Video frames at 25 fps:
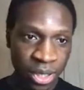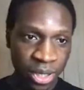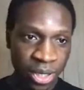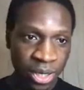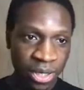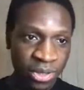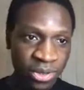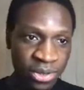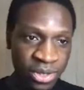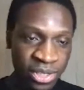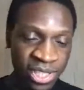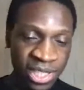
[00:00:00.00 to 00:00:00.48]

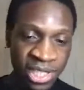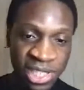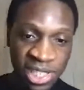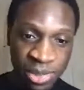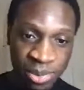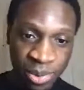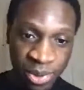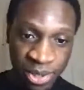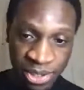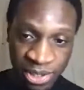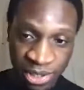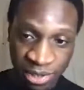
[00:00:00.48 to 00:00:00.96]
you see this
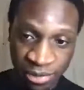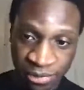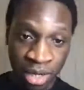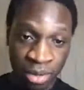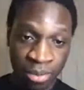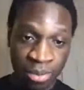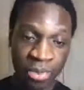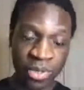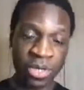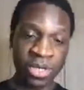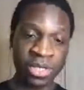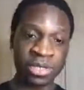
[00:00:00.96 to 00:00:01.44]
person
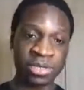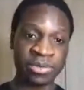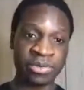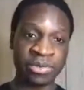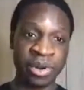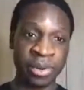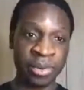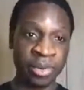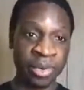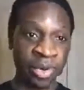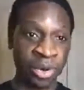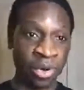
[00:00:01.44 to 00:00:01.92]
throwing
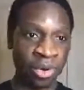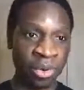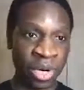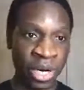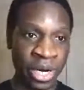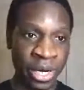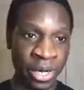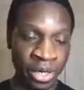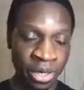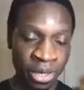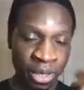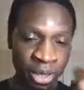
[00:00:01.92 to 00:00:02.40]
numbers
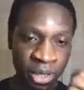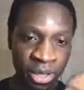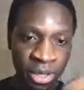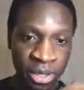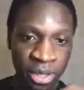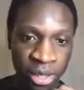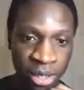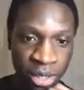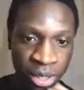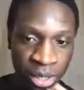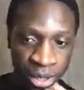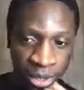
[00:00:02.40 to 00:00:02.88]
from
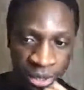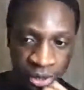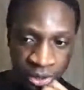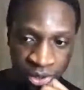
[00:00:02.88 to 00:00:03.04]
nowhere,